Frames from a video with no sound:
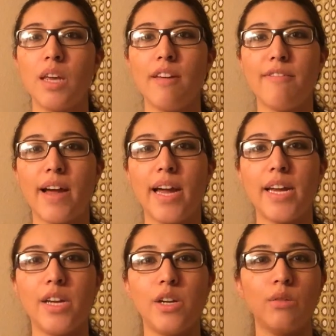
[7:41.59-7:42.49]
if
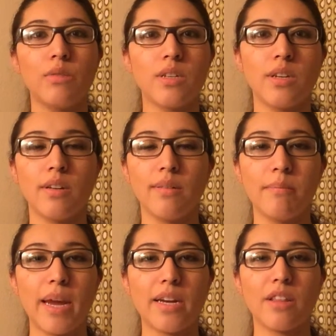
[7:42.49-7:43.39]
I don't
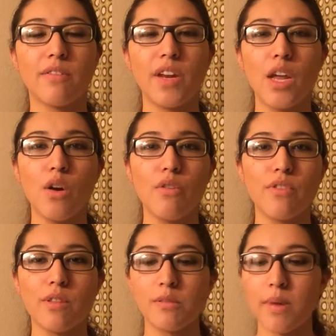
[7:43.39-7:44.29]
make another video
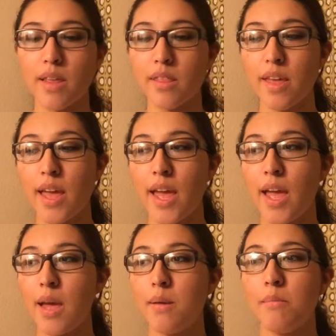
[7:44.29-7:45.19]
over this month,
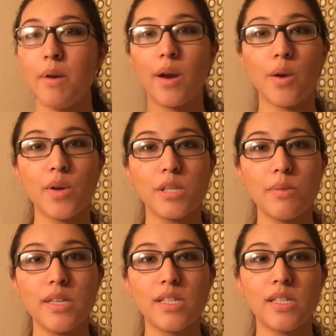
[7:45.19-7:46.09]
Merry
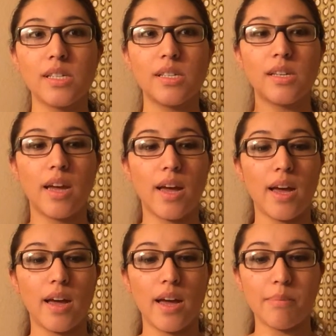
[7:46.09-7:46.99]
Christmas,
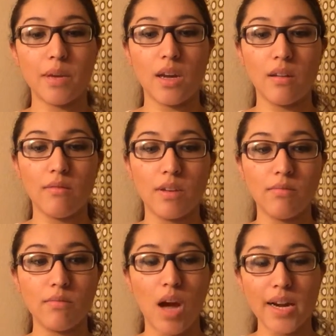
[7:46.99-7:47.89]
uh, Happy
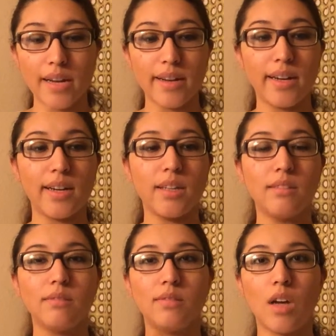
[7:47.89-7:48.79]
Hanukkah,
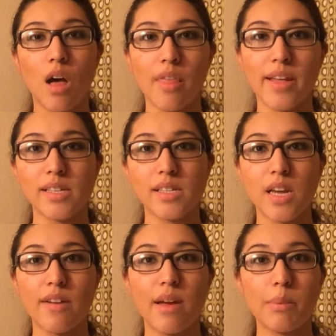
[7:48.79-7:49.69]
all that
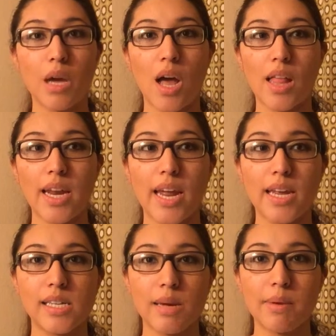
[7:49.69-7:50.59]
stuff. Happy
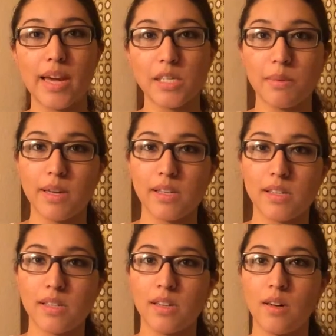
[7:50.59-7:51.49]
holidays, Happy
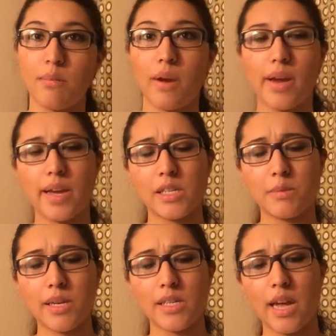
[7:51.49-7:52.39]
Xmas, Merry
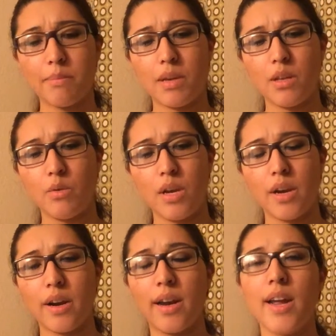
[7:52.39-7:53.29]
Xmas, Happy New
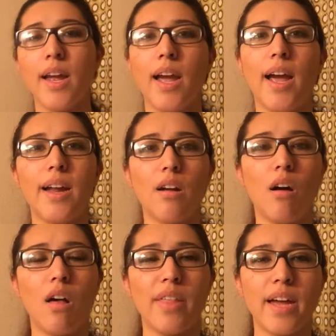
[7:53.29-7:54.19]
Year, and
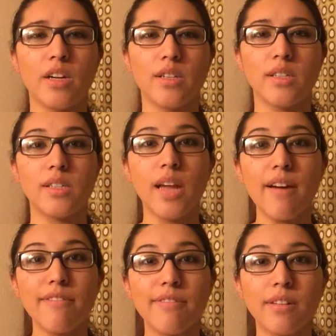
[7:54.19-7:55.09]
all that good
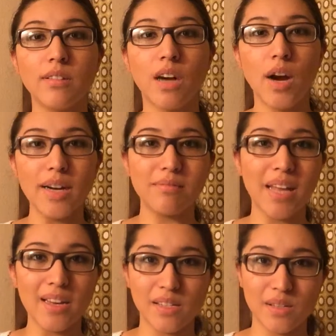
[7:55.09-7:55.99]
stuff. All right,
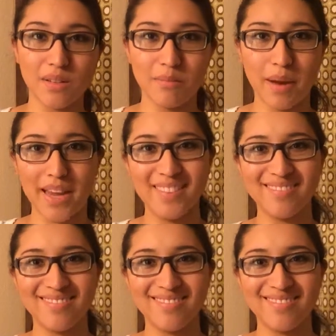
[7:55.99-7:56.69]
thanks. Bye.